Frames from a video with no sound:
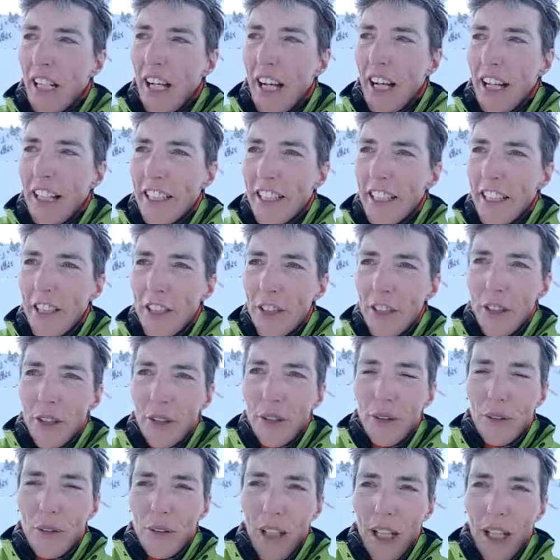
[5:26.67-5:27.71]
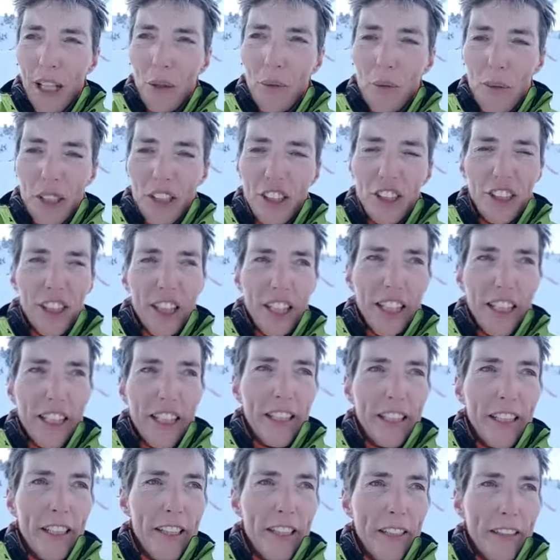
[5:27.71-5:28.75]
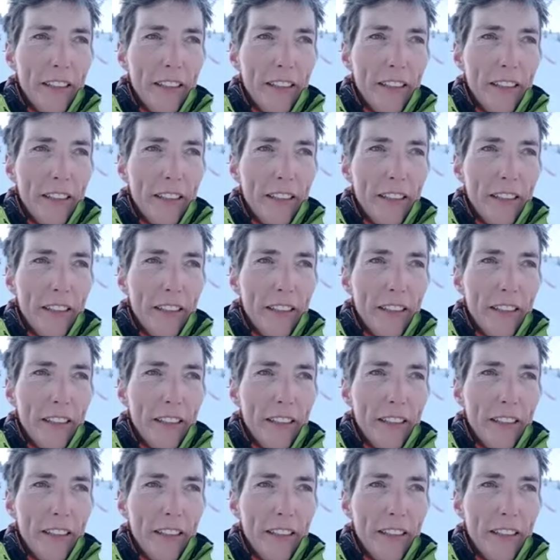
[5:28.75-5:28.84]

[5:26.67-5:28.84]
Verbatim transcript: I knew, I wish I